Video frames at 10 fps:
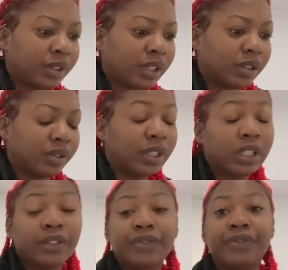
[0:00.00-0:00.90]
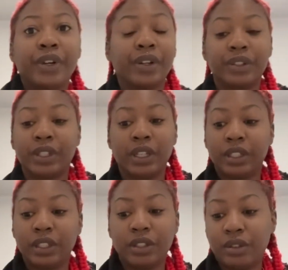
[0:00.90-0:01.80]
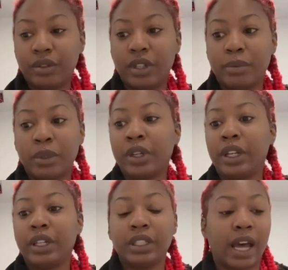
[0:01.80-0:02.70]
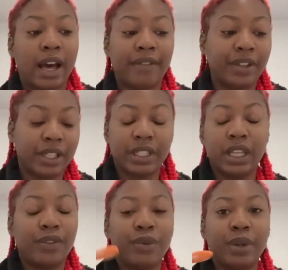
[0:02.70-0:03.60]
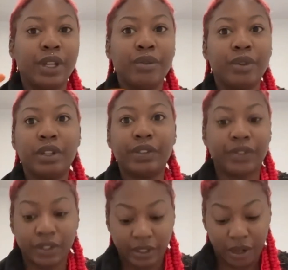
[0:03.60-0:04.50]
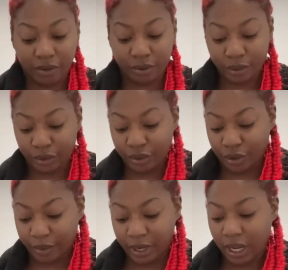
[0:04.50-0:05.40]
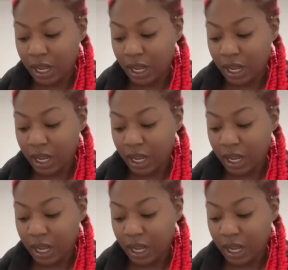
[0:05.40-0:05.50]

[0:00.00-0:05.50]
So this is the first thing to do in the mornings, obviously. If you ain't doing this first, I don't know what you're doing.